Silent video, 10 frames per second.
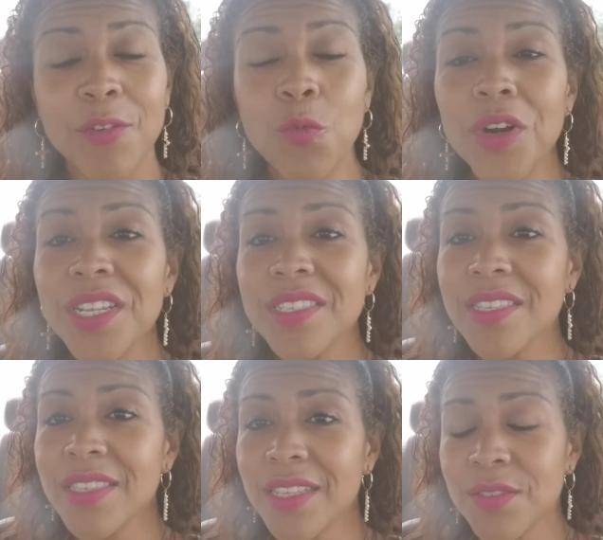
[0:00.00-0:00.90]
What is
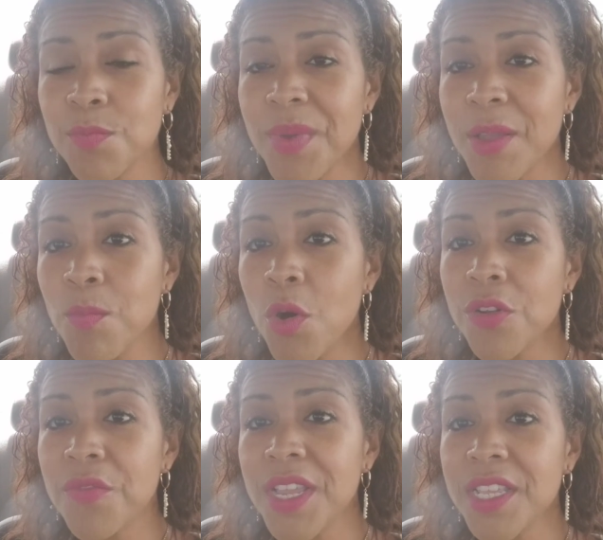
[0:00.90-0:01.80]
it that's
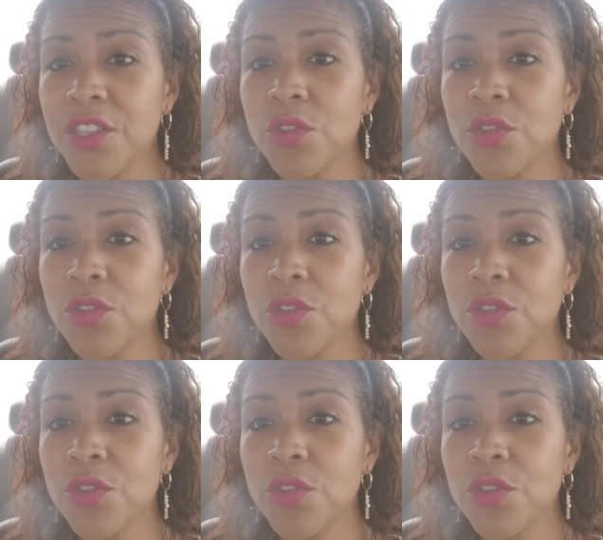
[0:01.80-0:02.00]
motivating